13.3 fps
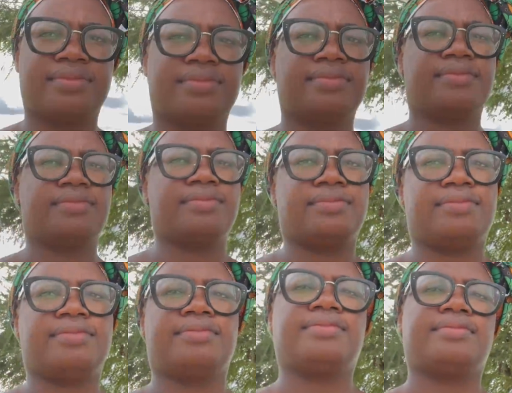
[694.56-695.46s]

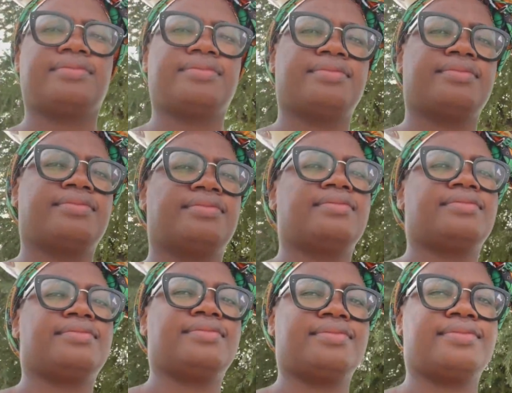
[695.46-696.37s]

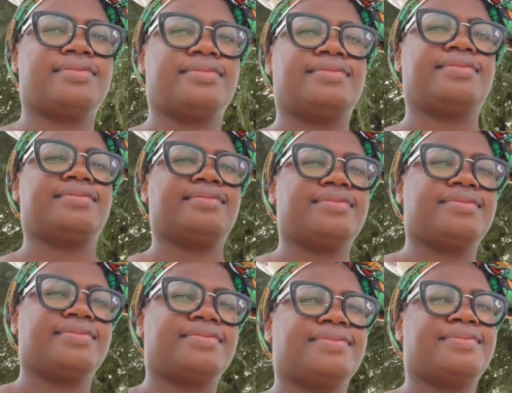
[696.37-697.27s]

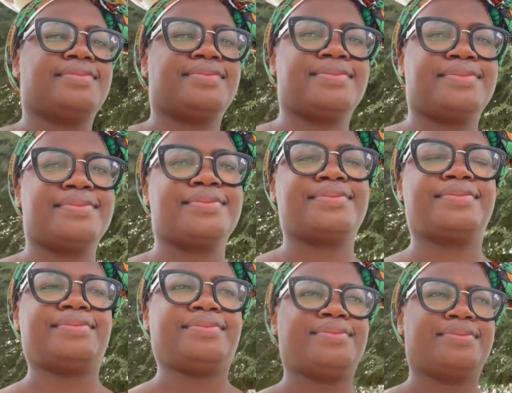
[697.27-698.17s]

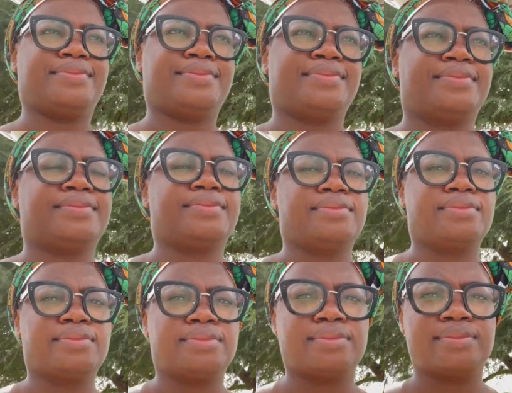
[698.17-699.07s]

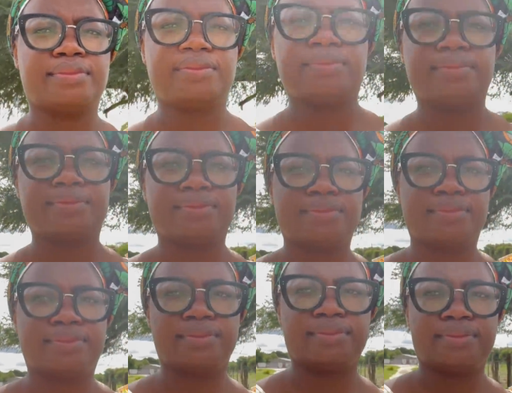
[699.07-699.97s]

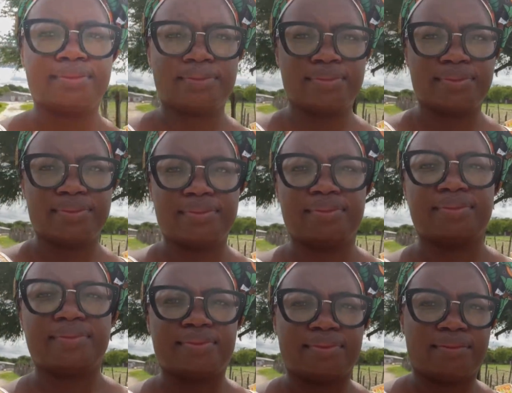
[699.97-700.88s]

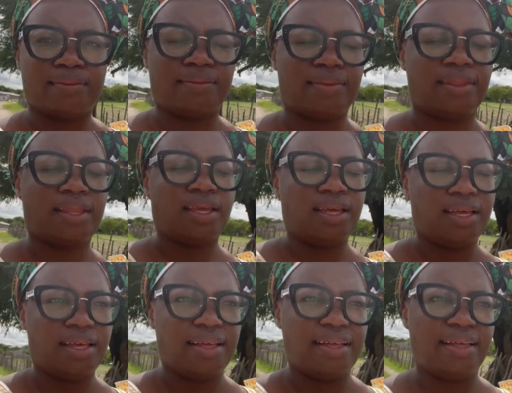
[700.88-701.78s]

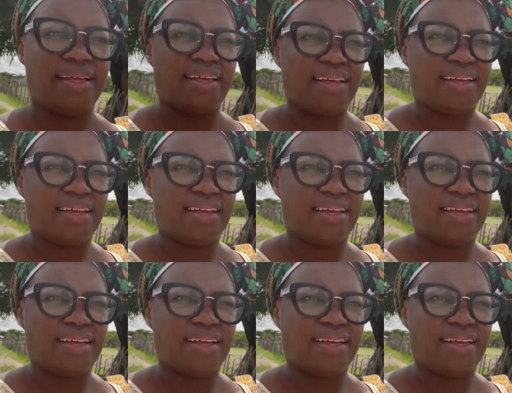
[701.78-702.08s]
[no speech]